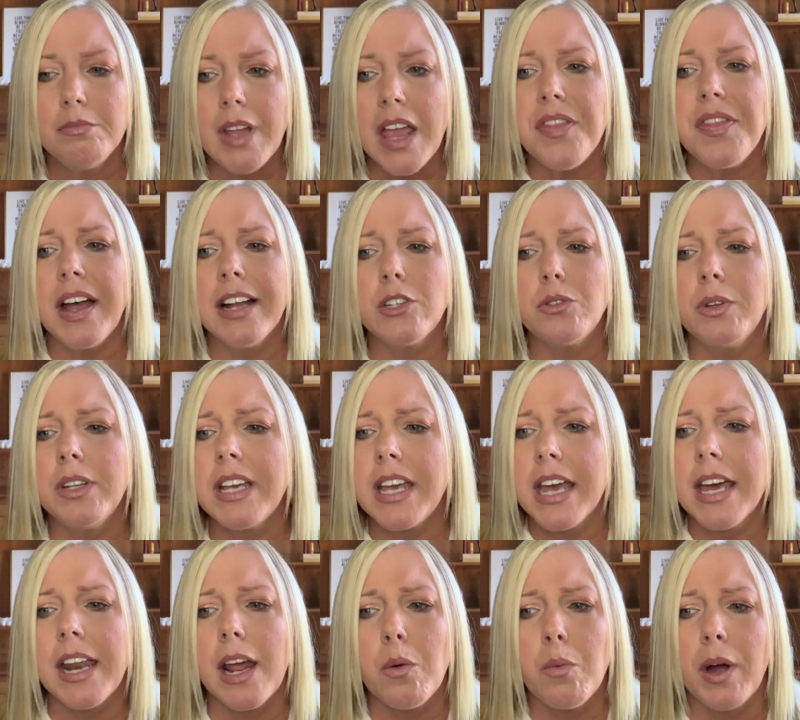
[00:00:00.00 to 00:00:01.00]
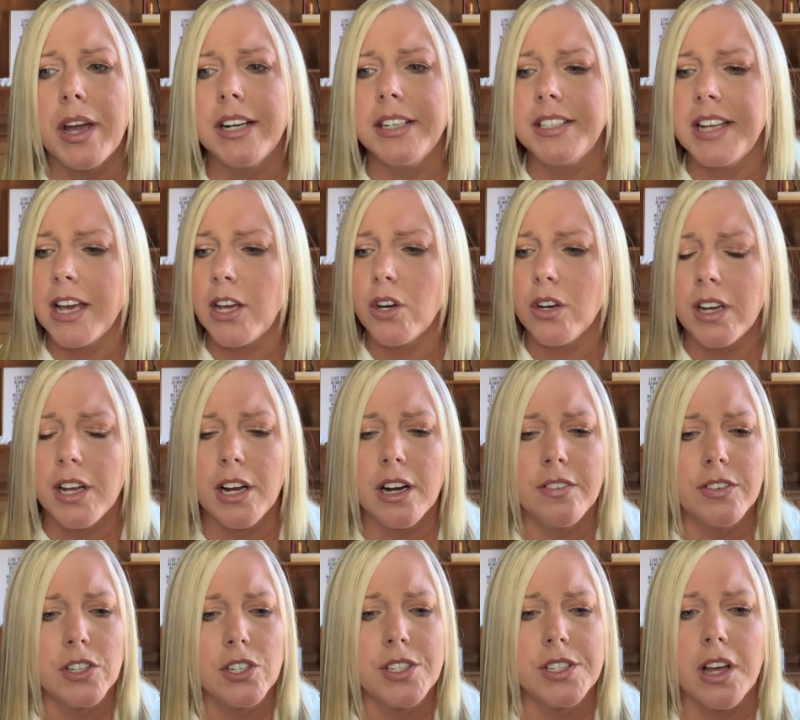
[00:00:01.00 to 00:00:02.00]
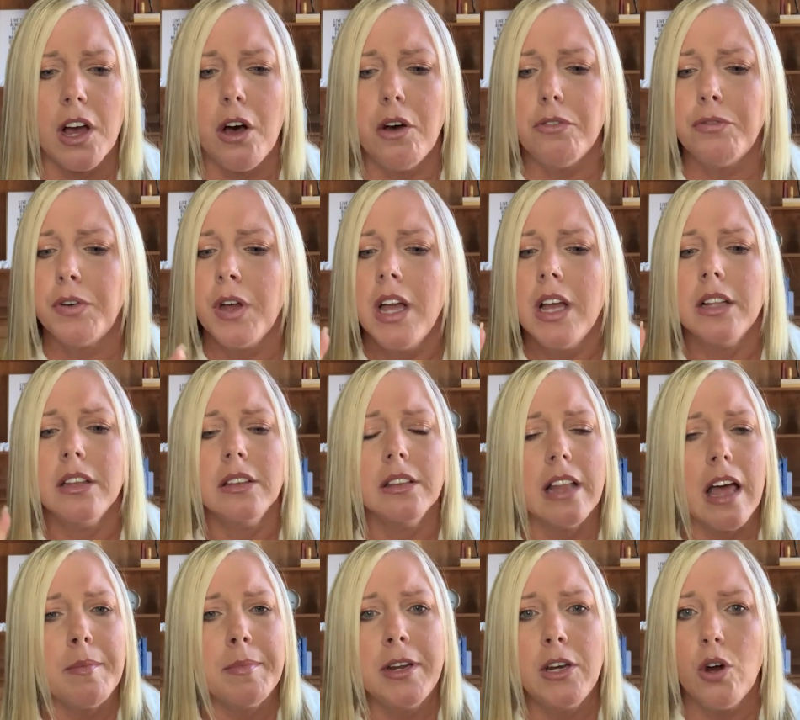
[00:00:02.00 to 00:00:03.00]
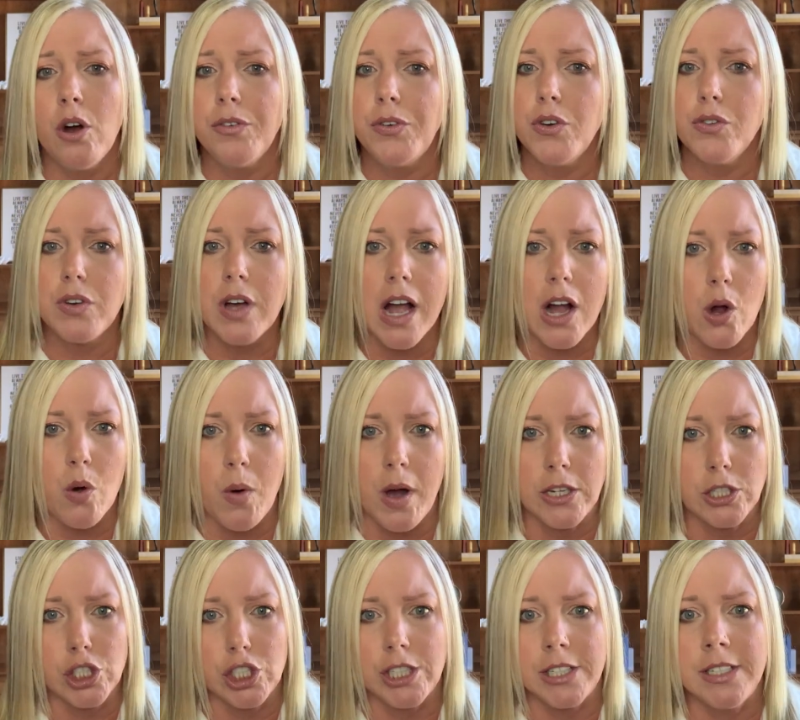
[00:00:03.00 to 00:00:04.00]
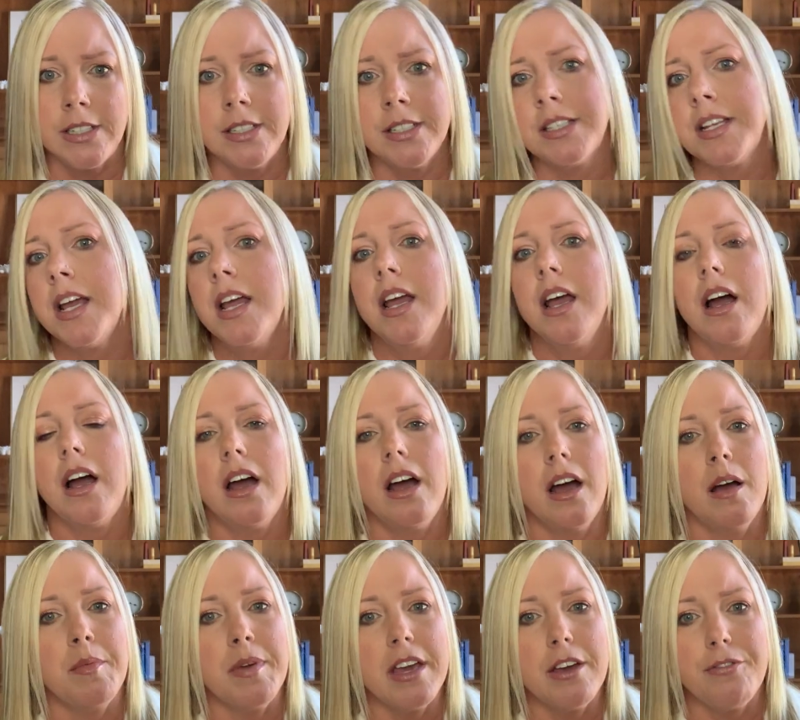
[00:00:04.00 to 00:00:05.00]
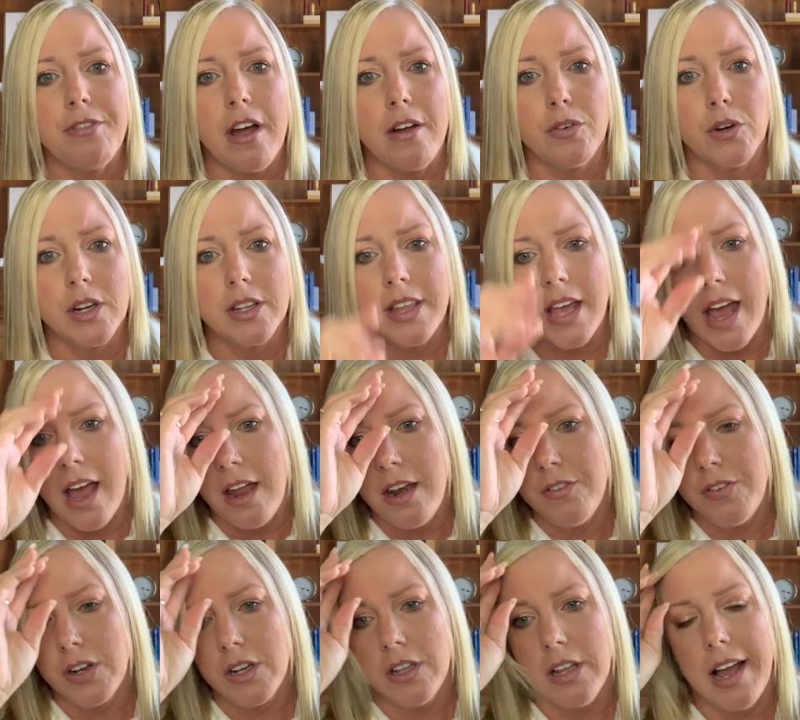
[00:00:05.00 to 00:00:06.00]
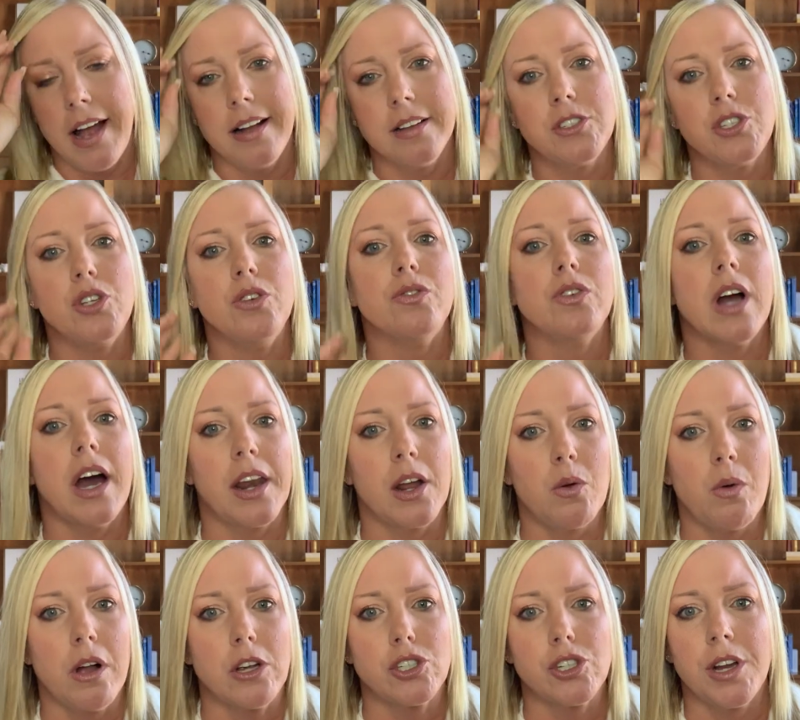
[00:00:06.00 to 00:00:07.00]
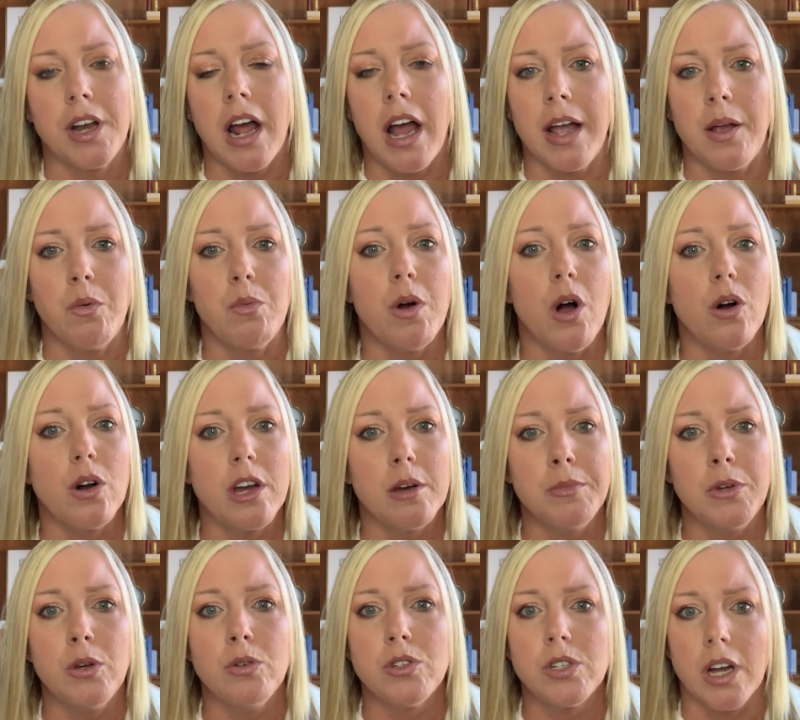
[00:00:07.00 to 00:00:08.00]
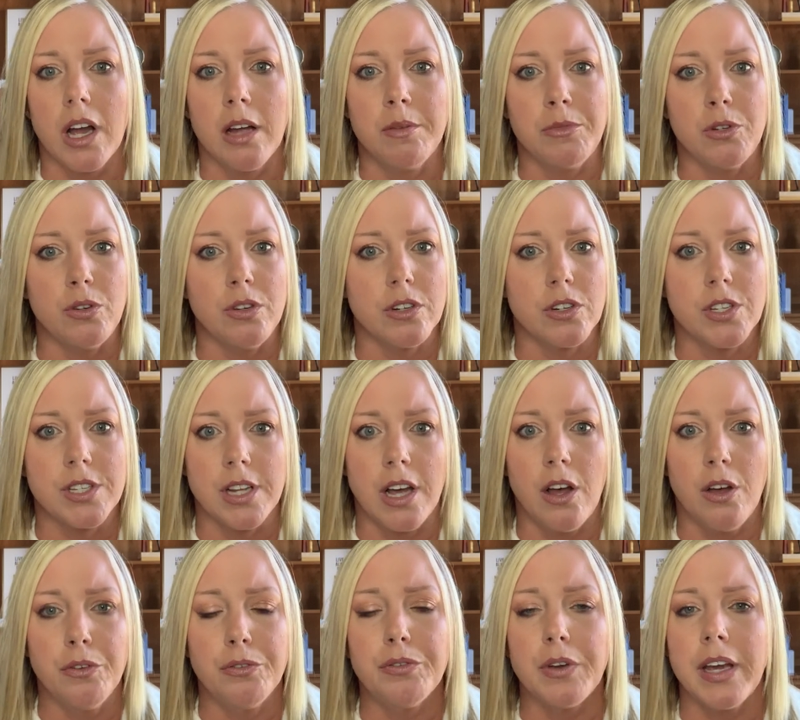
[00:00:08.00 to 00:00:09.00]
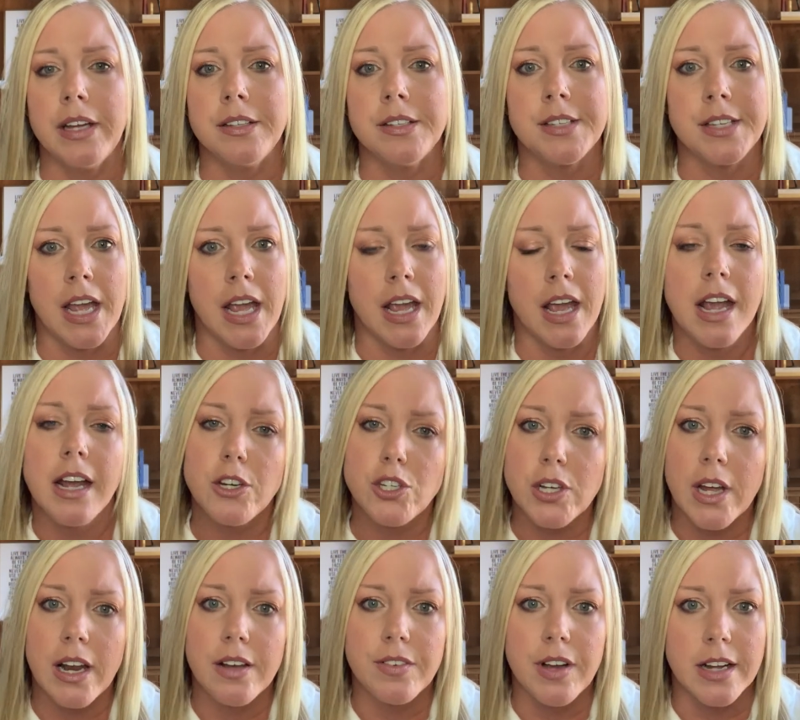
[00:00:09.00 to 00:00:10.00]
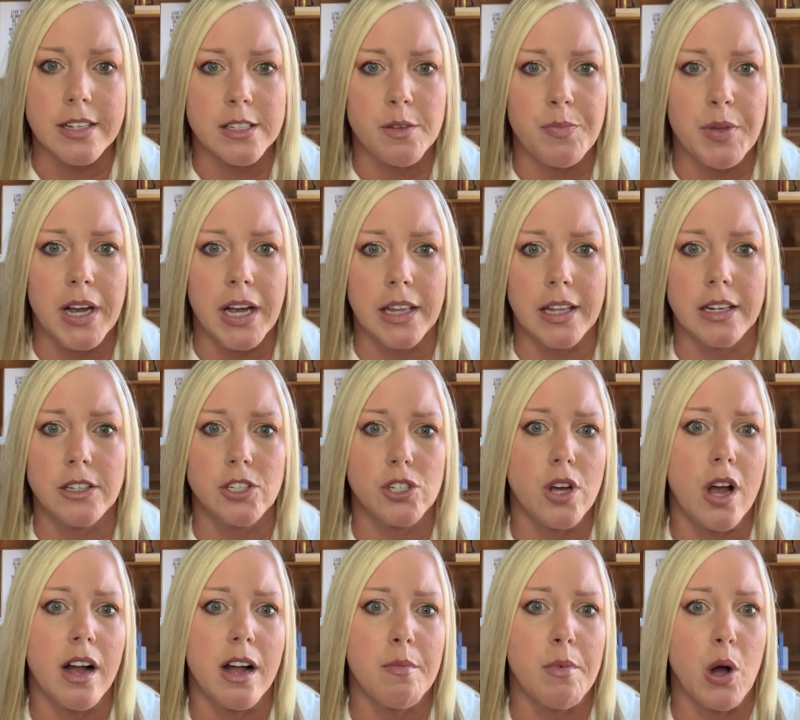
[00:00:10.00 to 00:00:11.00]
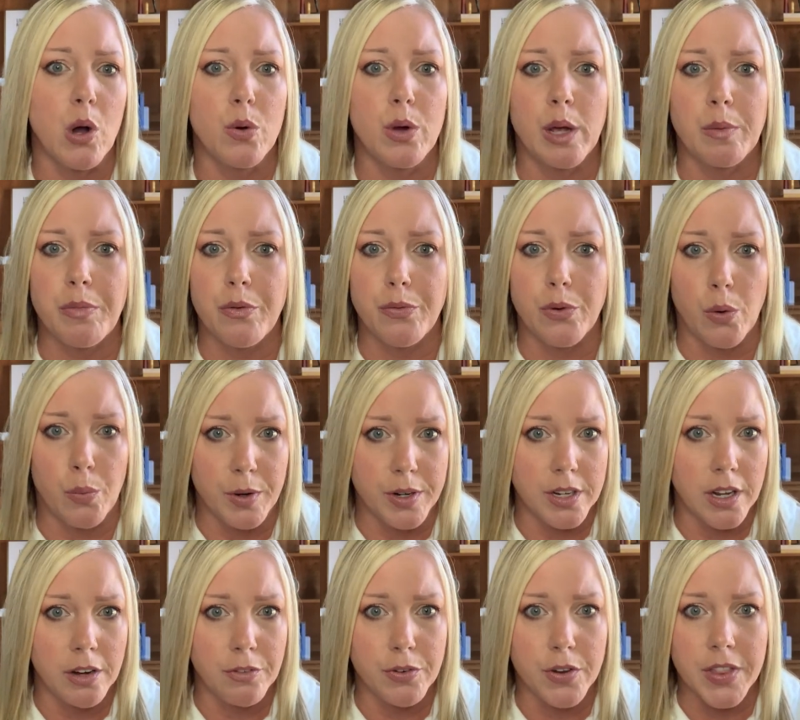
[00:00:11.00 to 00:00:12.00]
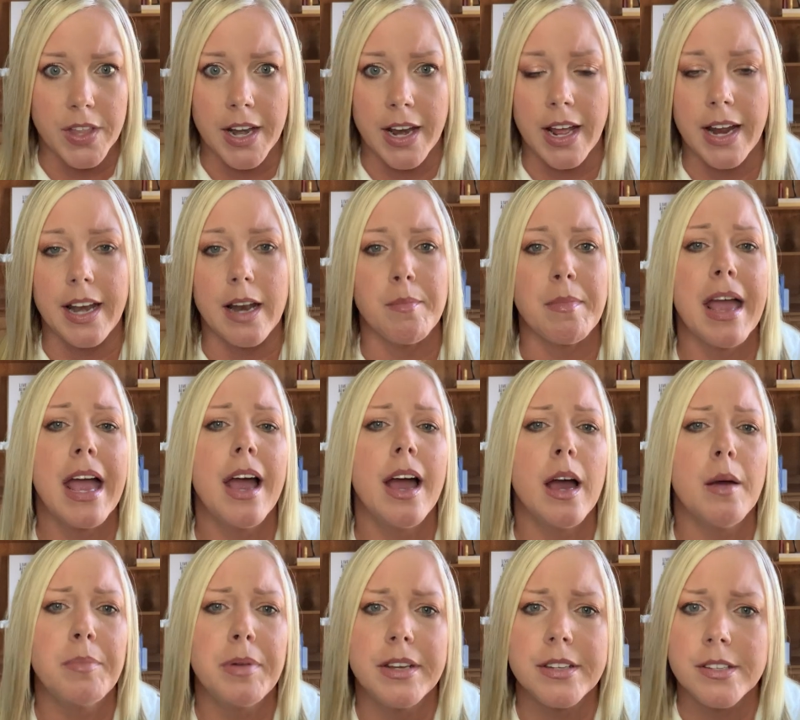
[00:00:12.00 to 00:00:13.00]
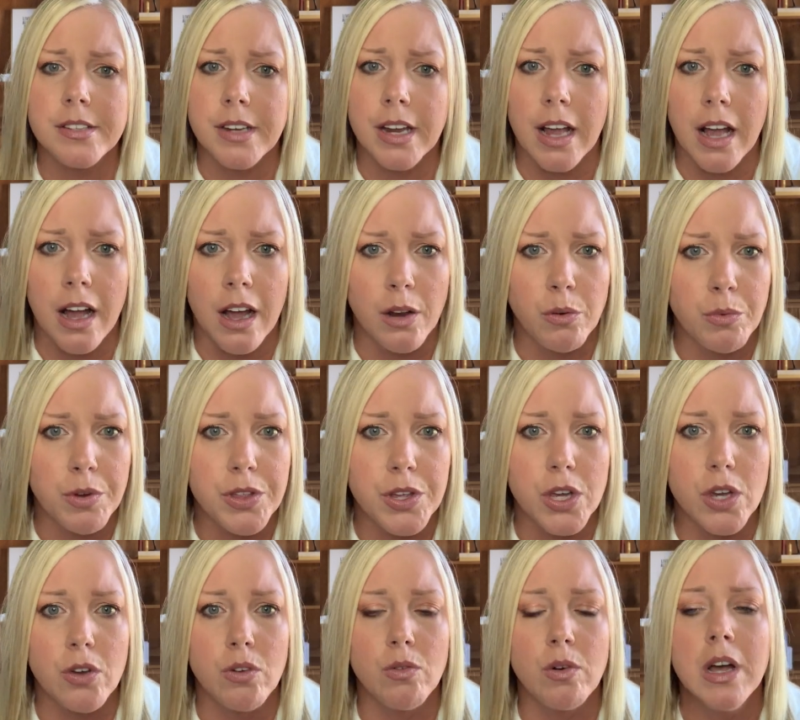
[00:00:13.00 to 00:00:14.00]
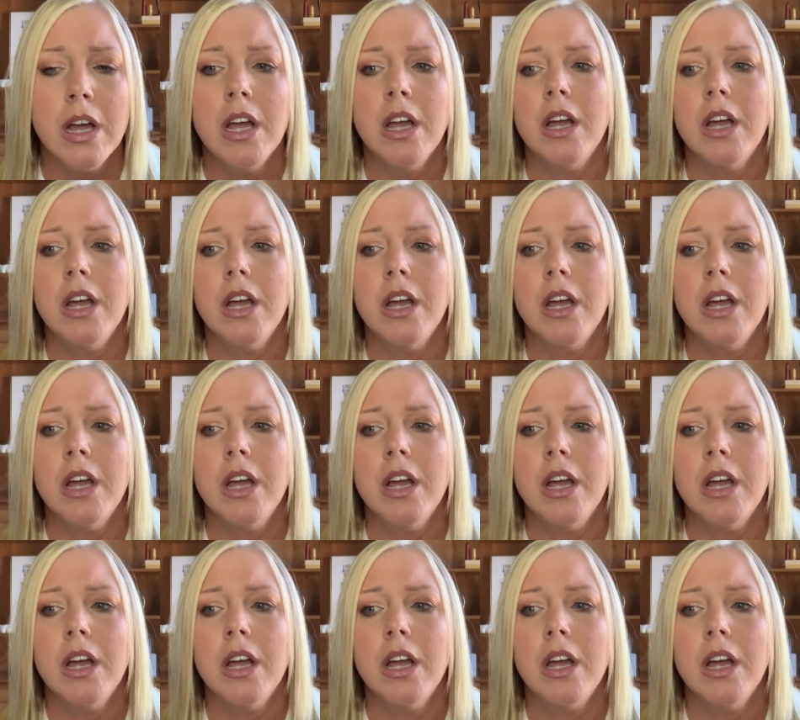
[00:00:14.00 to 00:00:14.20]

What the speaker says: that's really it. I want you to take good care of yourself. Let me know if you've got questions. If ever at the end of a class you've got a question, I welcome you to unmute yourself and say, hey, Jen, I've got something I'd like to talk about quick before we're done for the night. I'm happy to stay on with you.